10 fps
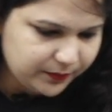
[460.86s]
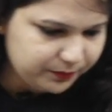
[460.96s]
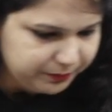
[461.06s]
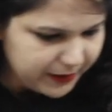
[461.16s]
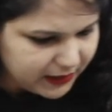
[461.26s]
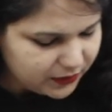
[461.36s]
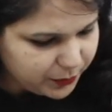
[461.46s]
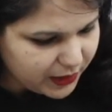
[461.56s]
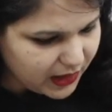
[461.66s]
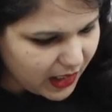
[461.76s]
Ved
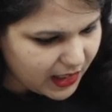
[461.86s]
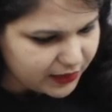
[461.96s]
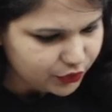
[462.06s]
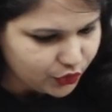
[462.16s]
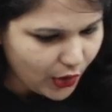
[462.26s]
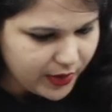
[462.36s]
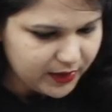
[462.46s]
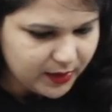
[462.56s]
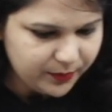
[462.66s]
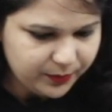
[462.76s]
Prakash,
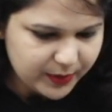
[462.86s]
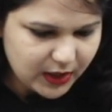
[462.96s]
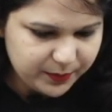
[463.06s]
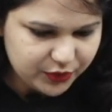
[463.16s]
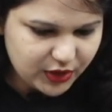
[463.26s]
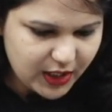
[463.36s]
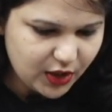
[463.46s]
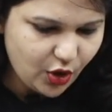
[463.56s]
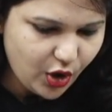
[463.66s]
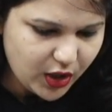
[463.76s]
Saurabh,
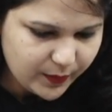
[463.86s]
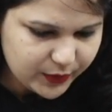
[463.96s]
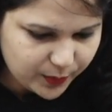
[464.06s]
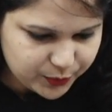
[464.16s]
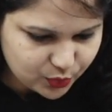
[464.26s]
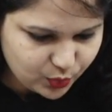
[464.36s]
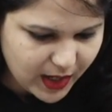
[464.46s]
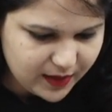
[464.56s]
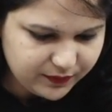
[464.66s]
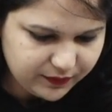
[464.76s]
Abhishek, all are with option
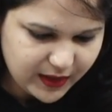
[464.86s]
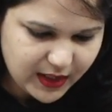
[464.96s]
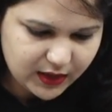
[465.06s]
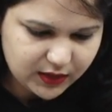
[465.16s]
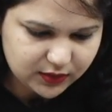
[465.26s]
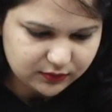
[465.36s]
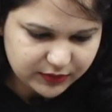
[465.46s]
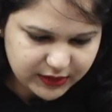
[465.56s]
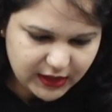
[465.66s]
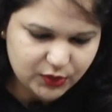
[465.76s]
1. Vivek
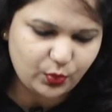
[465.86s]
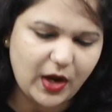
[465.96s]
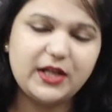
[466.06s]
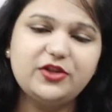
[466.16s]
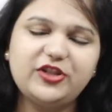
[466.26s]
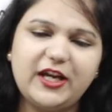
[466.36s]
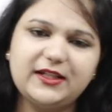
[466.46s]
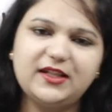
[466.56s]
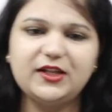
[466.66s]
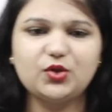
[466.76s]
says 1, Jay
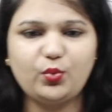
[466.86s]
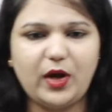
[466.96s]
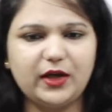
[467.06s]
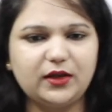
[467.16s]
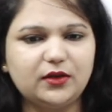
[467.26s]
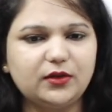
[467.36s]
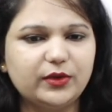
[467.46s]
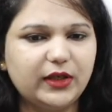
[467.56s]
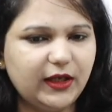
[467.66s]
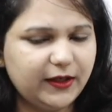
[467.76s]
says 1.
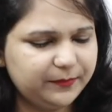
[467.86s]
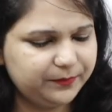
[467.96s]
Okay.